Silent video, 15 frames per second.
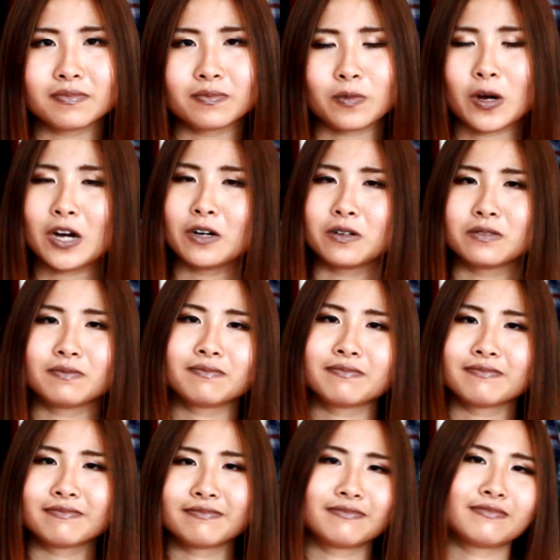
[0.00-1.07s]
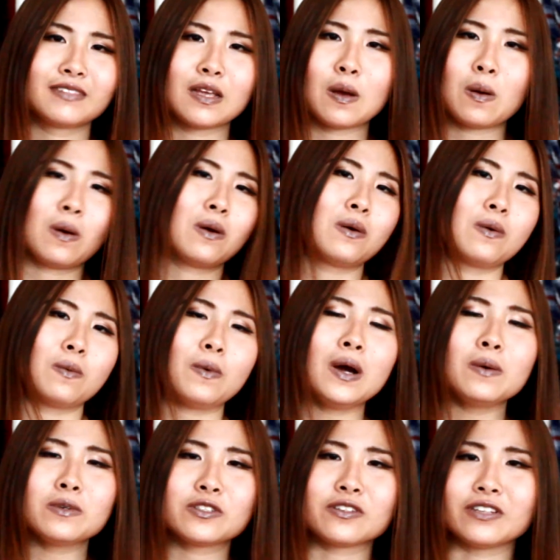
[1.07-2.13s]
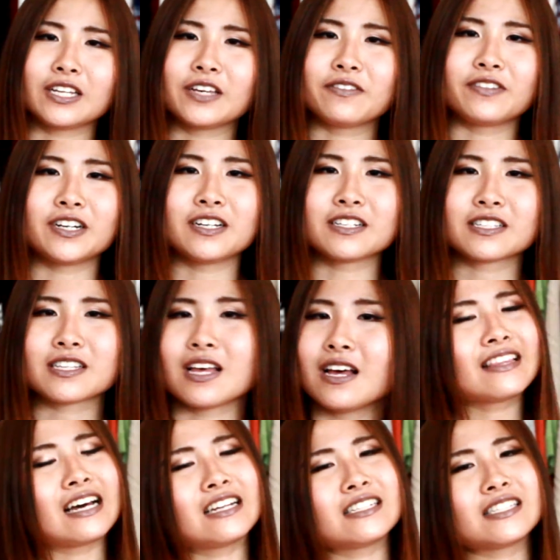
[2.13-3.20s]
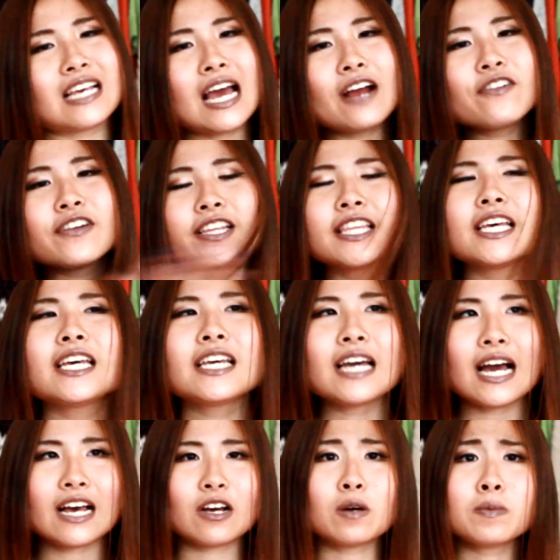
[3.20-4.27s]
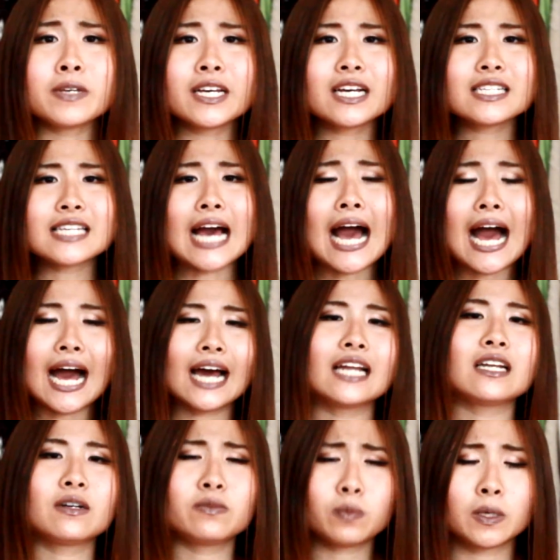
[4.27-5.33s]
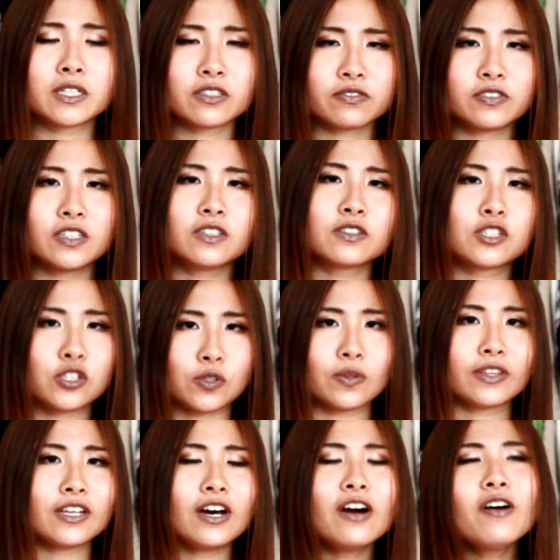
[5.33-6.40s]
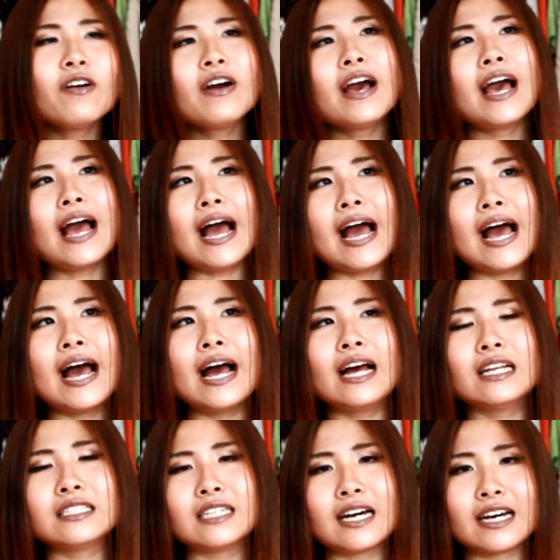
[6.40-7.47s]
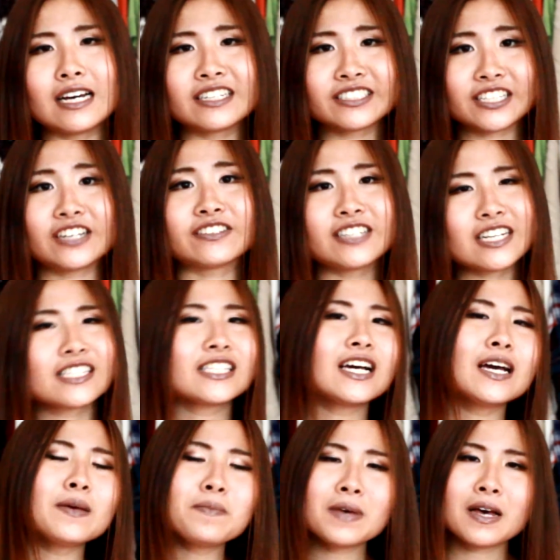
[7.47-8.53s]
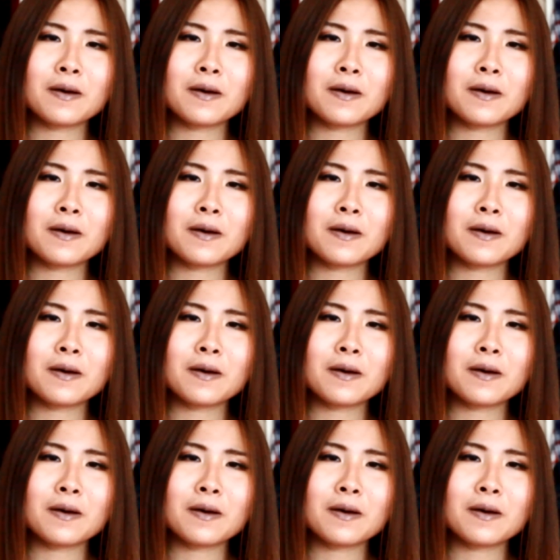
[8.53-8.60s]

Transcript: well, why would you leave us? That is everything. I hope you guys had a wonderful June though. And until next time,